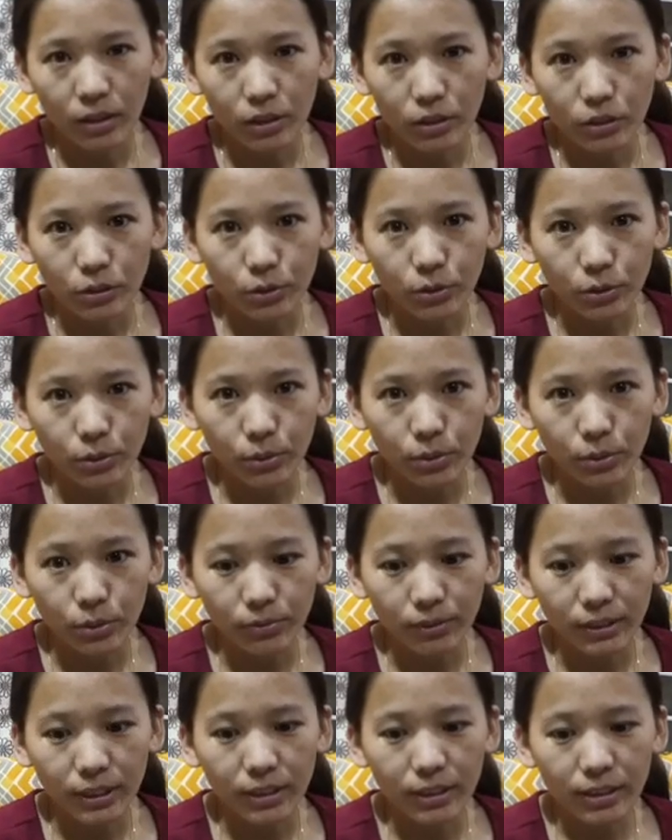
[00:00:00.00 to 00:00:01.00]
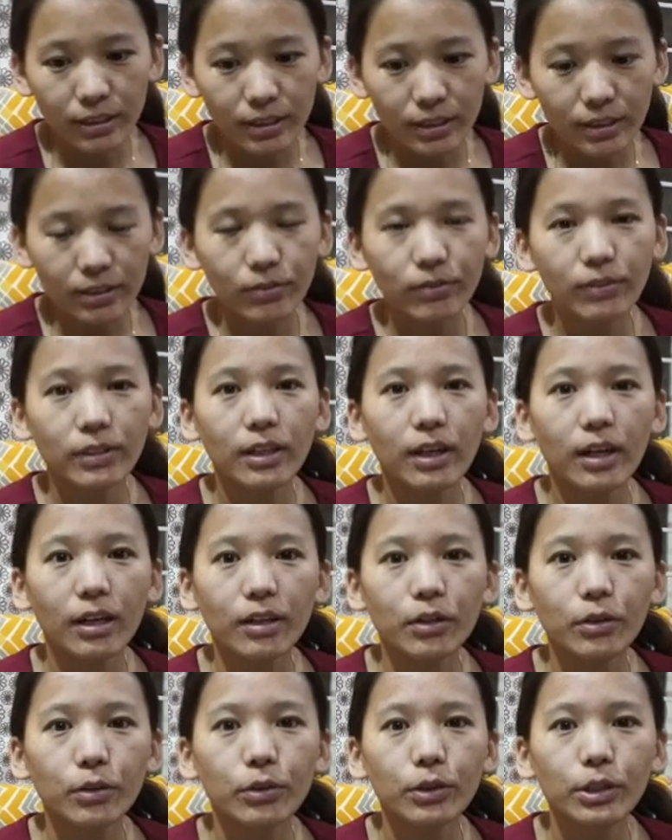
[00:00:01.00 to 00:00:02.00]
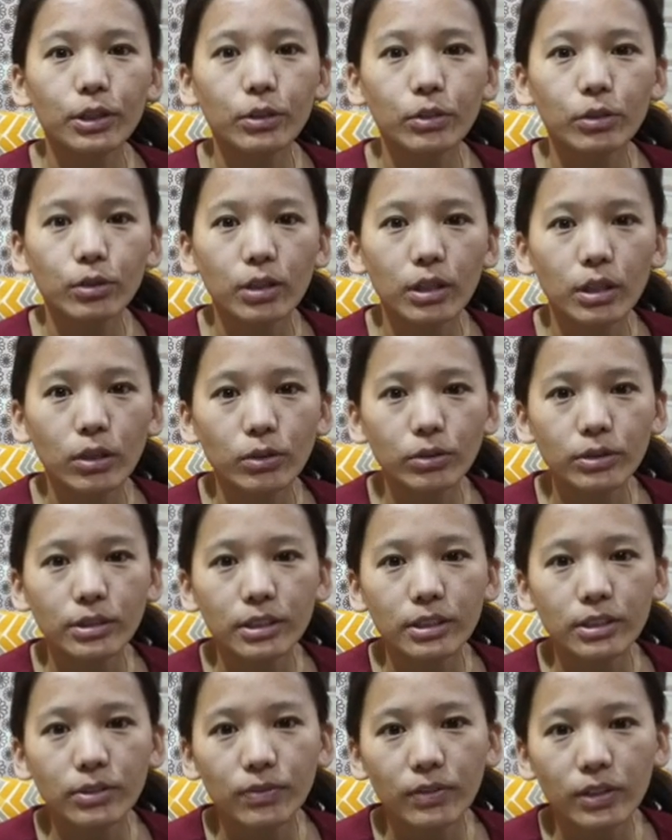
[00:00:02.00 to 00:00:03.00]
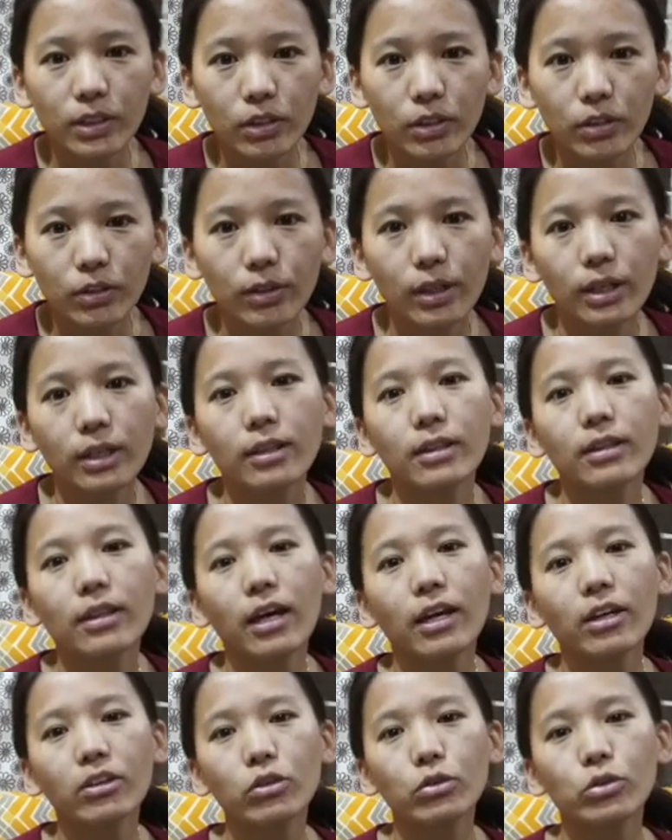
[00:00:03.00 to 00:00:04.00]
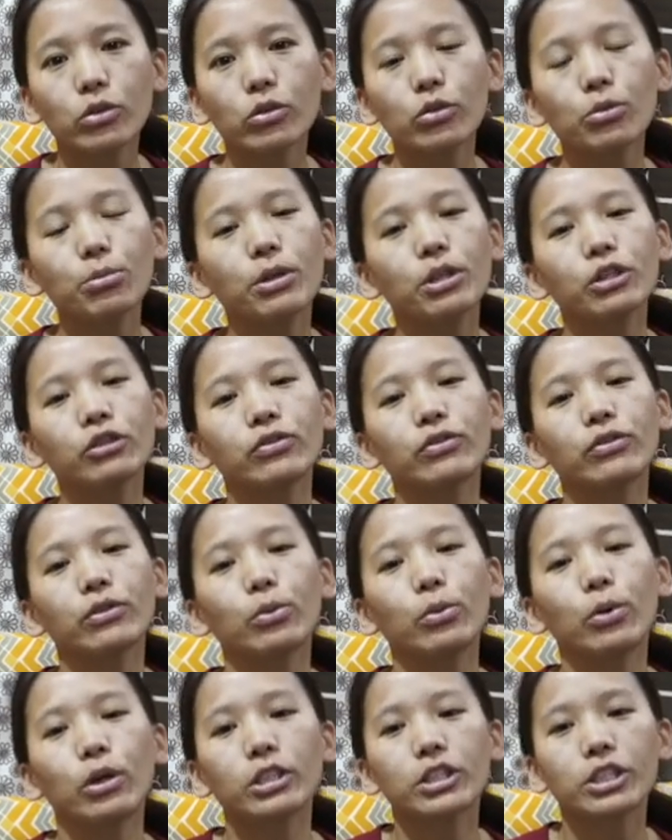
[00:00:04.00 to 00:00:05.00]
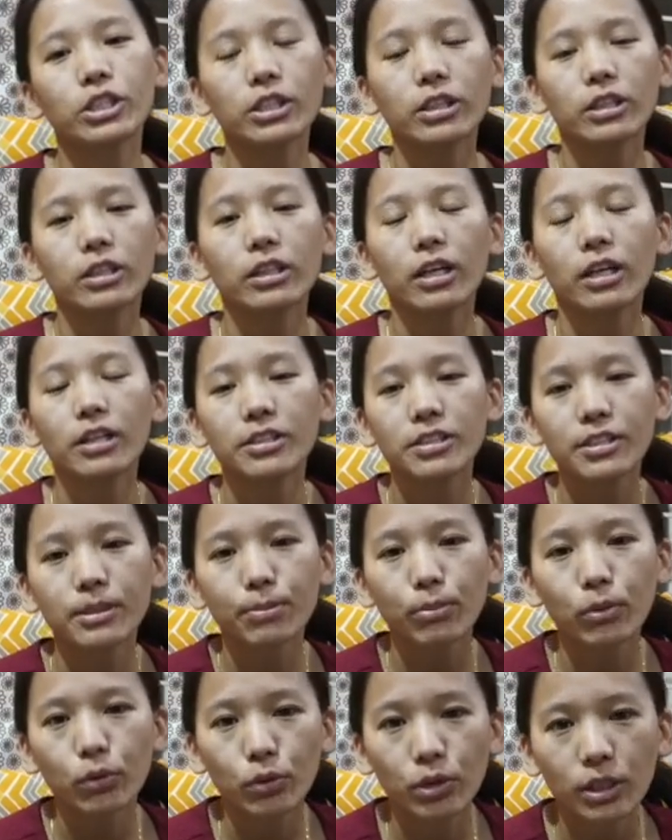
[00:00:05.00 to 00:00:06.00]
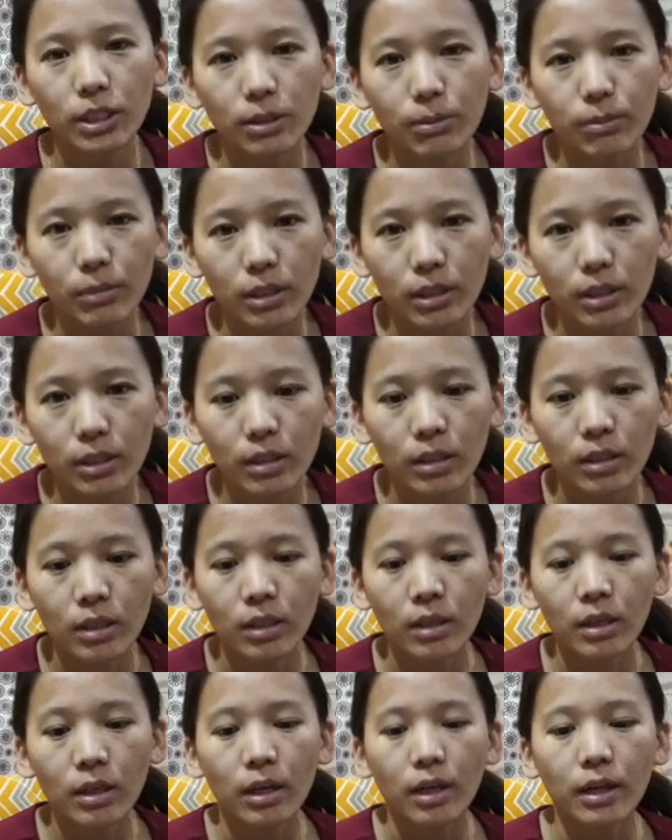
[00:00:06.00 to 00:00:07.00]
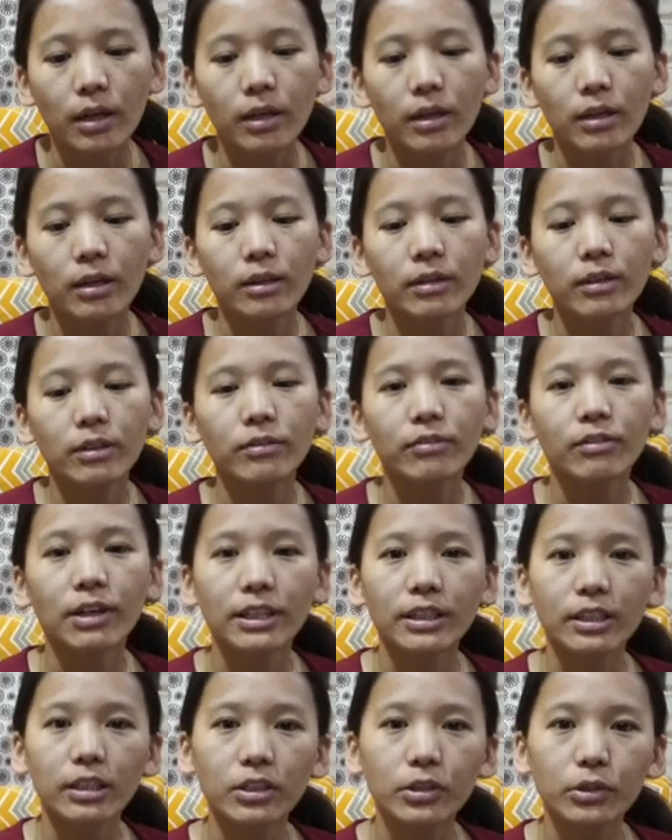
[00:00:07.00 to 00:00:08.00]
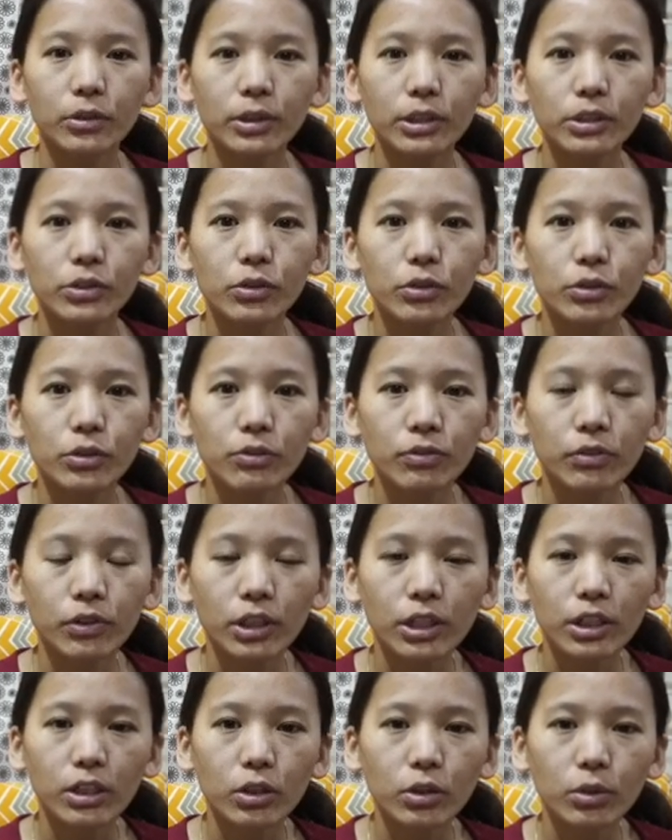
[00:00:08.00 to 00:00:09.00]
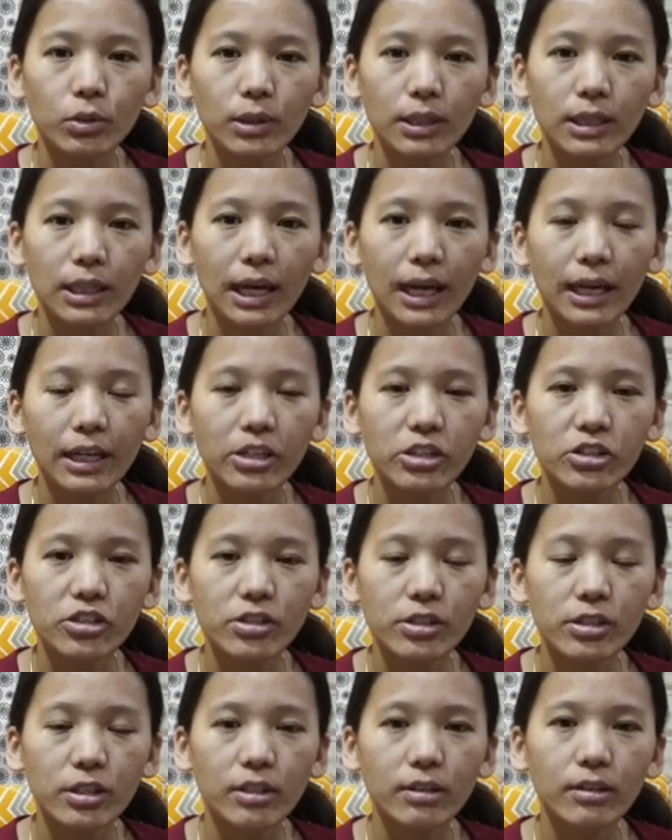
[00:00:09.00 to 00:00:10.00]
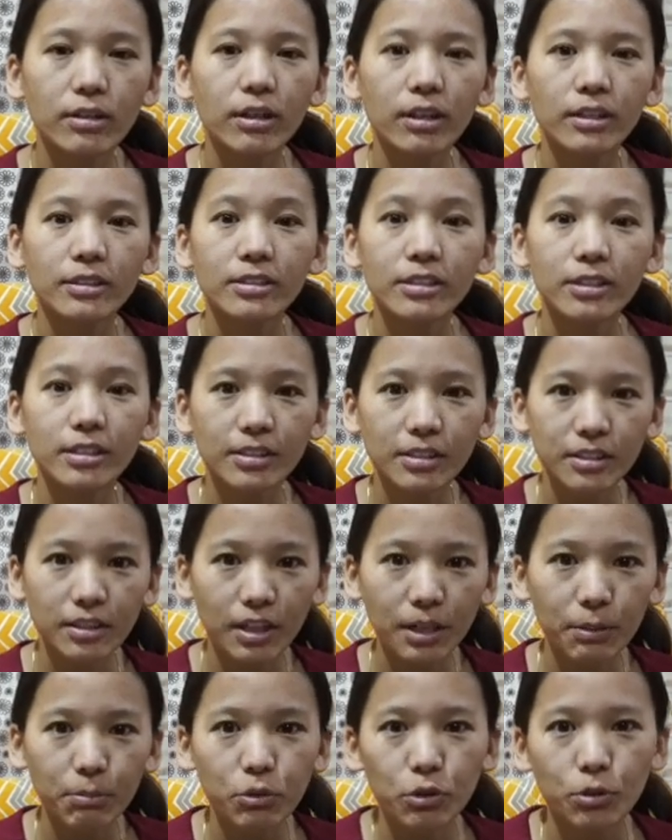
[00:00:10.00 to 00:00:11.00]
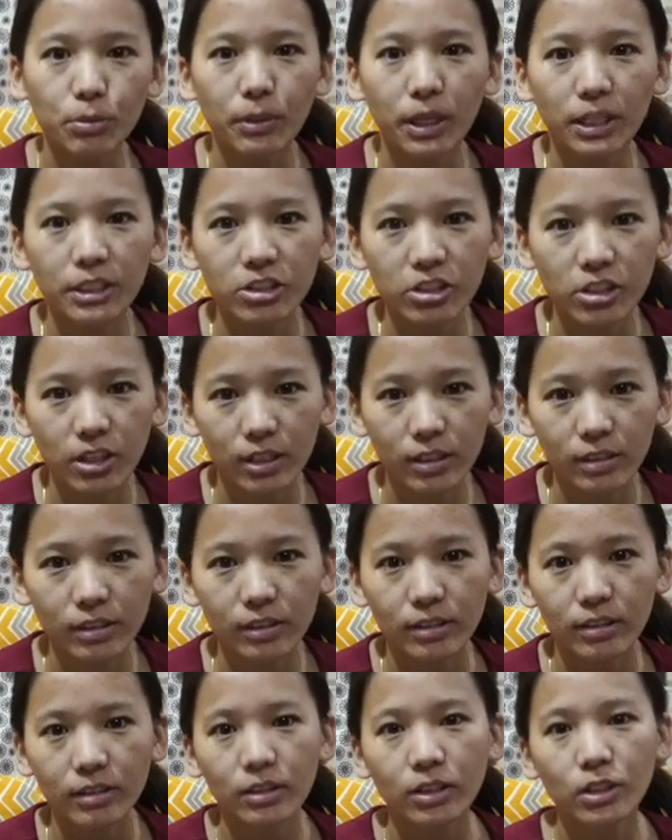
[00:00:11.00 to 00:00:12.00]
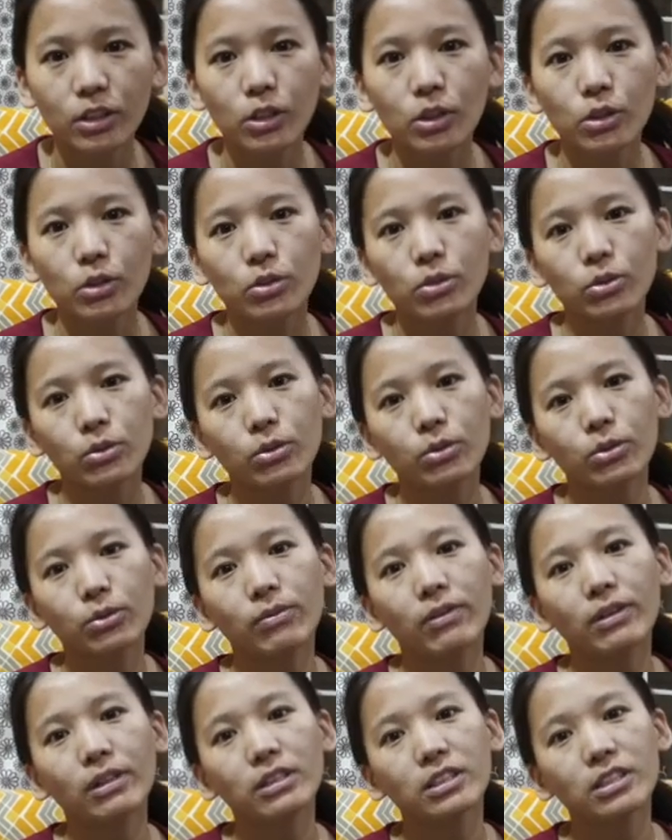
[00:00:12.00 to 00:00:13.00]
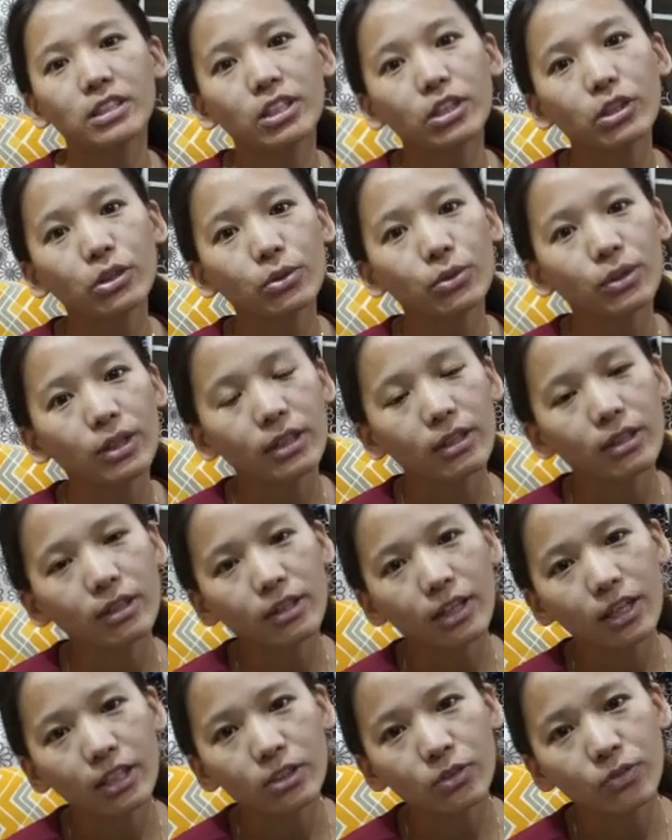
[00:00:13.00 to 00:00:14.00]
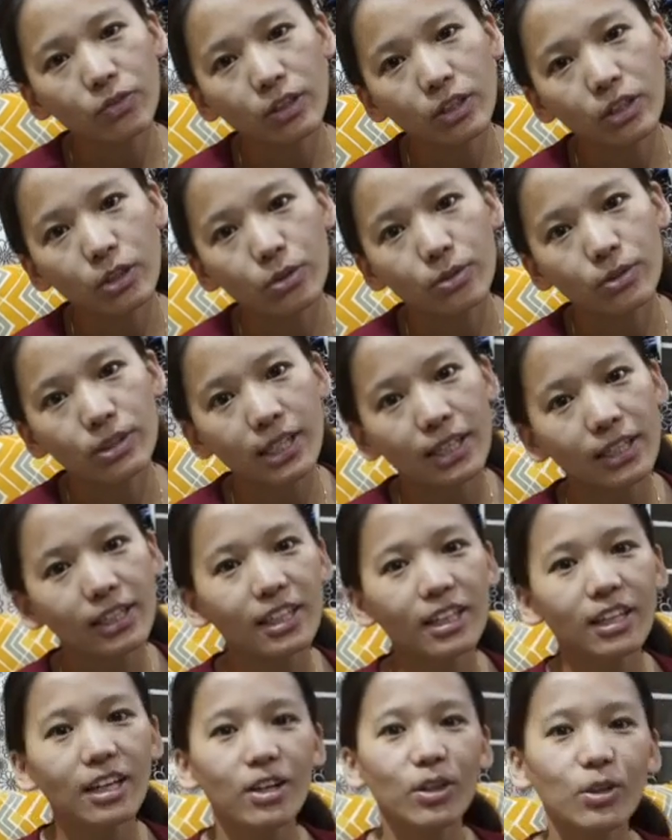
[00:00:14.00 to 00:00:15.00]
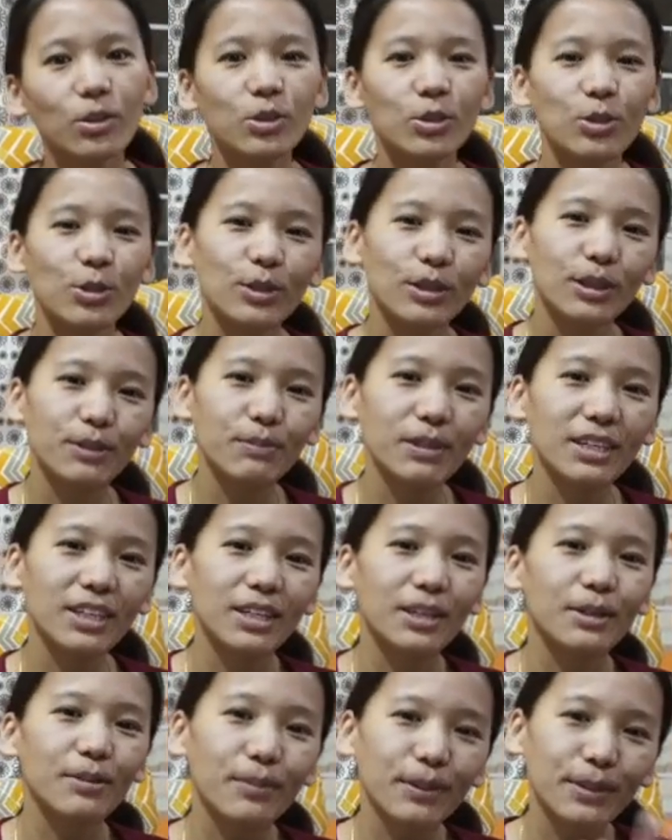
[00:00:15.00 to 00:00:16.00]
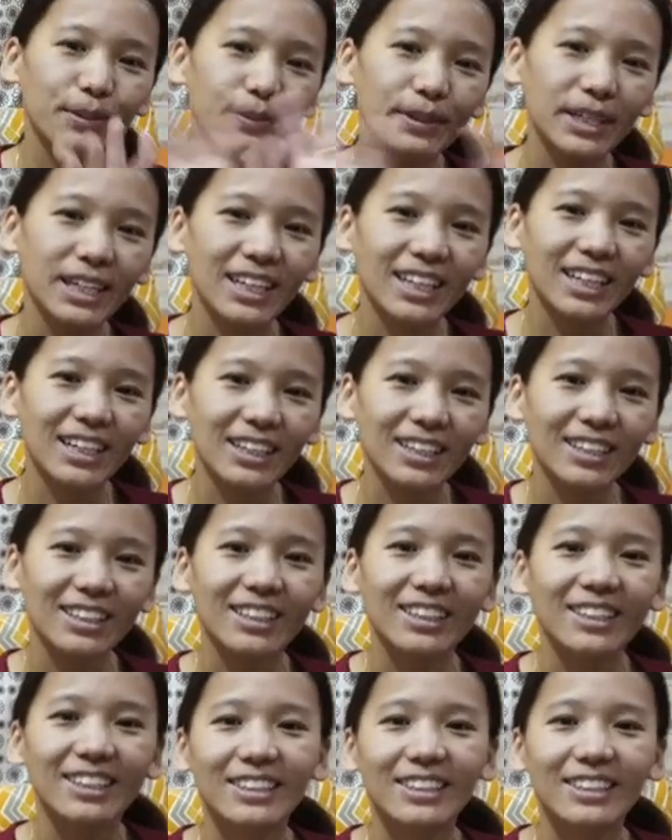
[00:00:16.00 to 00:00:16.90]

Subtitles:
So with this we are going to close this video, and thank you so much for watching and supporting me. And the final request, don't forget to like, share and subscribe to my channel. So we'll see you in the next video. Signing out, Sonam here. Bye bye.